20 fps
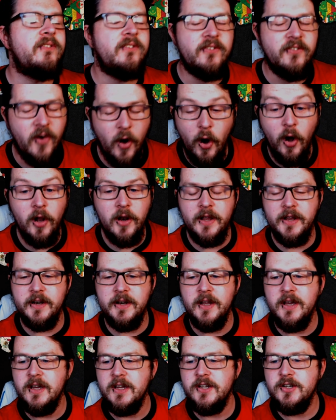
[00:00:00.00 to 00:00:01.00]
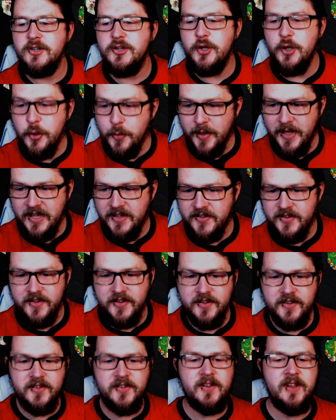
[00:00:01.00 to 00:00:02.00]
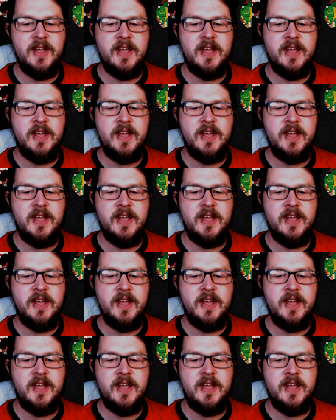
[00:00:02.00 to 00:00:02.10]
fallen to pieces,